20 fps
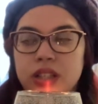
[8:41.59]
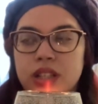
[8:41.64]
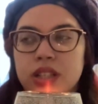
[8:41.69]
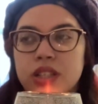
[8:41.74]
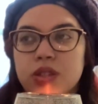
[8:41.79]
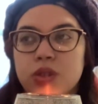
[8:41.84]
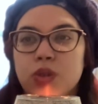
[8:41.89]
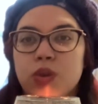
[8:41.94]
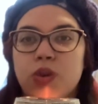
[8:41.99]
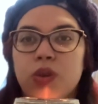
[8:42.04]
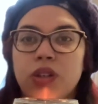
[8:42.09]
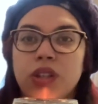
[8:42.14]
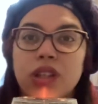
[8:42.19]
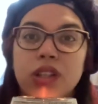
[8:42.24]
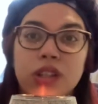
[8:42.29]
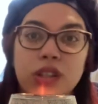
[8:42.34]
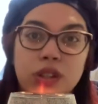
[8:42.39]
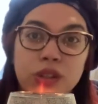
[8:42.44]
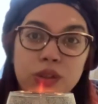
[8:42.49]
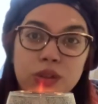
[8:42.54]
that is calling
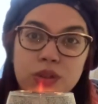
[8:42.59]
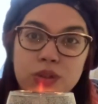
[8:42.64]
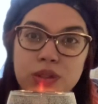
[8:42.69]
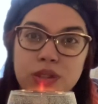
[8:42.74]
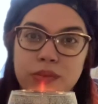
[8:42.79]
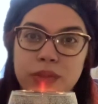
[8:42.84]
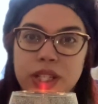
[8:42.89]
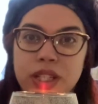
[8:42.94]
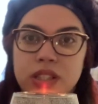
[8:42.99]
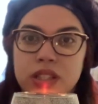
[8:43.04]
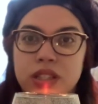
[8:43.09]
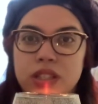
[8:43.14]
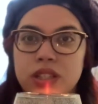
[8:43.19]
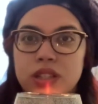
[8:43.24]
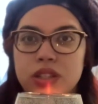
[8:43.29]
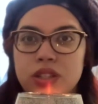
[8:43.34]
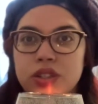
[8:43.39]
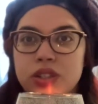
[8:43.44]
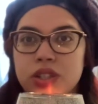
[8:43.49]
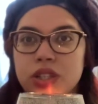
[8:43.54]
you to make a
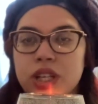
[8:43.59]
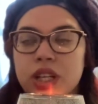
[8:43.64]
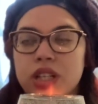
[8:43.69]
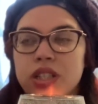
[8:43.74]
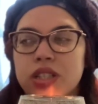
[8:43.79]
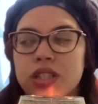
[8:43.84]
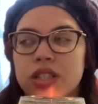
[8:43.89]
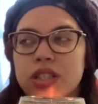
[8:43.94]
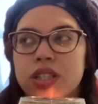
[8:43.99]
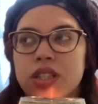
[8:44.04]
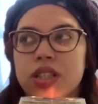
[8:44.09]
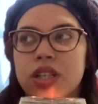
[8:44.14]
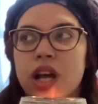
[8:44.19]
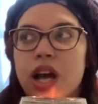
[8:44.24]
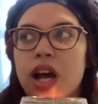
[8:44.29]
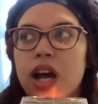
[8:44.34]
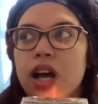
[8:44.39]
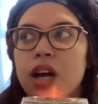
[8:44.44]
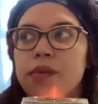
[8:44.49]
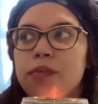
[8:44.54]
decision and to
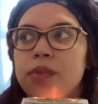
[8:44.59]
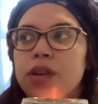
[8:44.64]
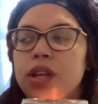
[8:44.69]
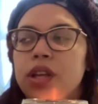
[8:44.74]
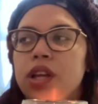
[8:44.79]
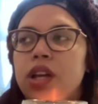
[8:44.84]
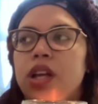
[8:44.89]
stop,